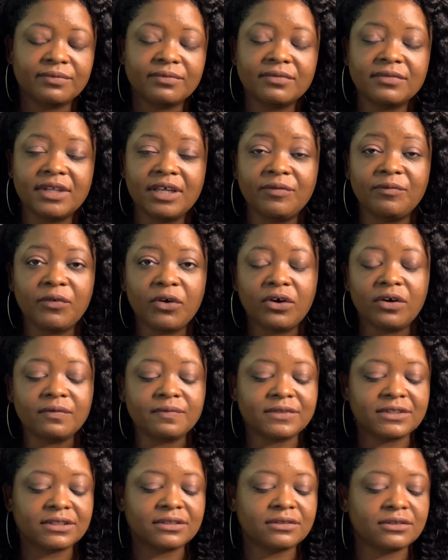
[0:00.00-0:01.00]

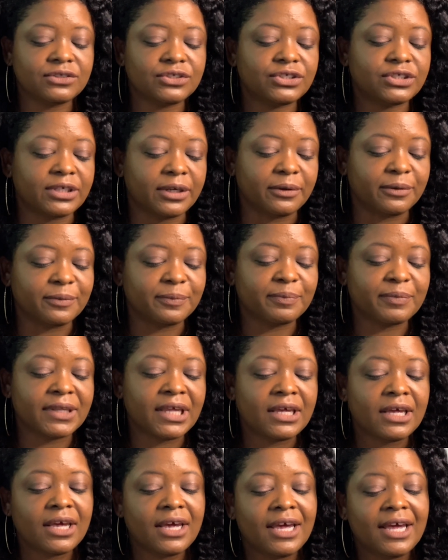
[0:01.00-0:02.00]
involved. So
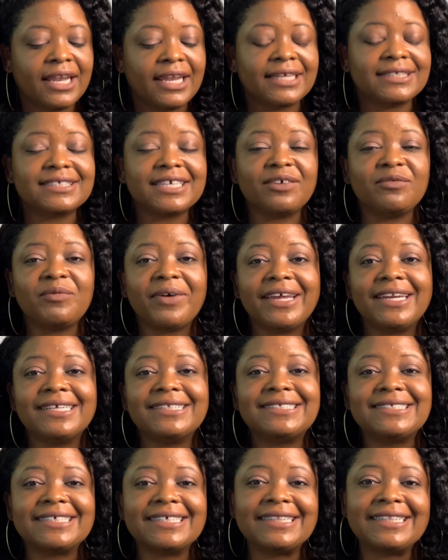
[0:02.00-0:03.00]
let's get right
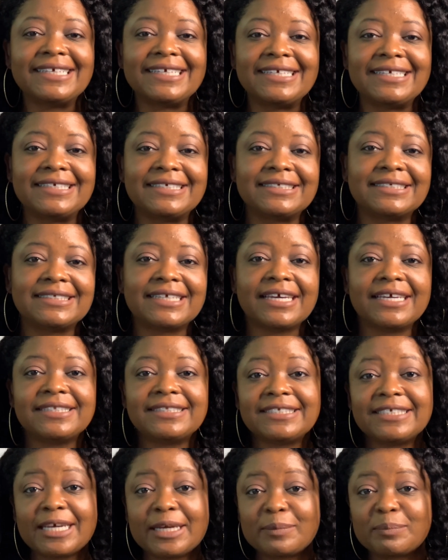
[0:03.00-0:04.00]
into these
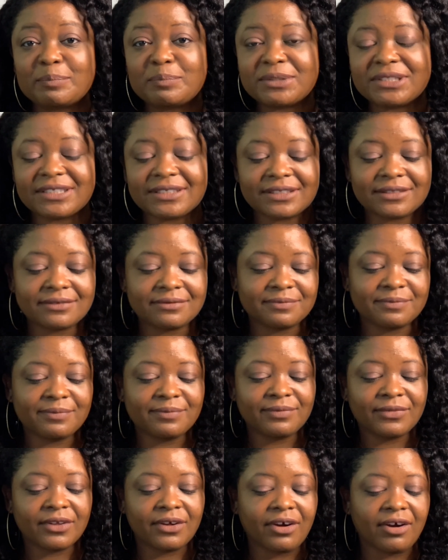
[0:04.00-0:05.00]
tips.
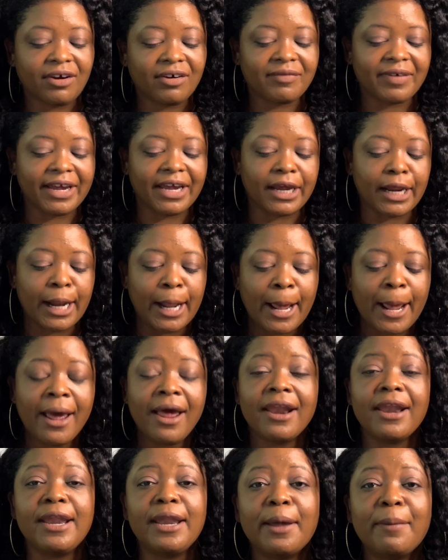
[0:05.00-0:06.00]
All right,
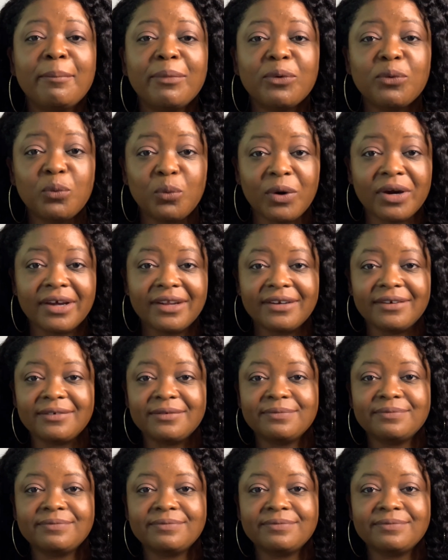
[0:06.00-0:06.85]
number 1,